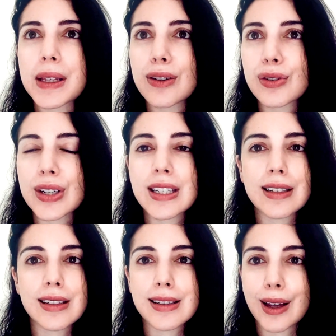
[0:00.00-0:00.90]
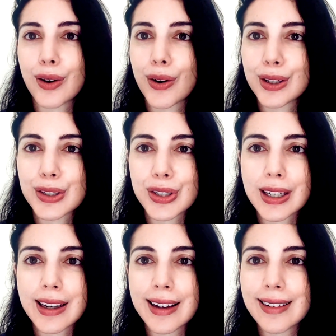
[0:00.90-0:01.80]
been interested in
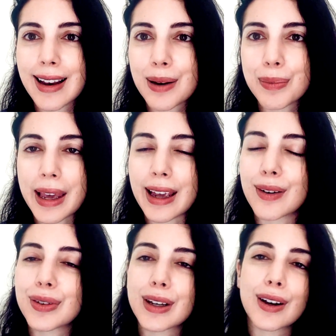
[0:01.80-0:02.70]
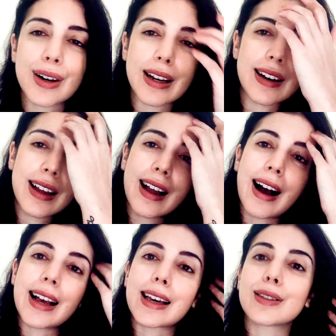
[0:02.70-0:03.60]
psychology and behavior, and
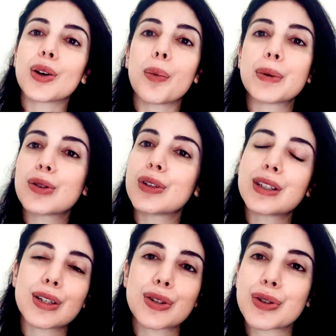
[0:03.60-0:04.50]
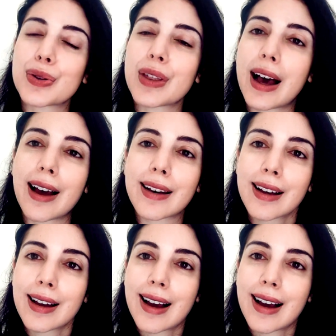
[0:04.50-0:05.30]
I get the opportunity to do that.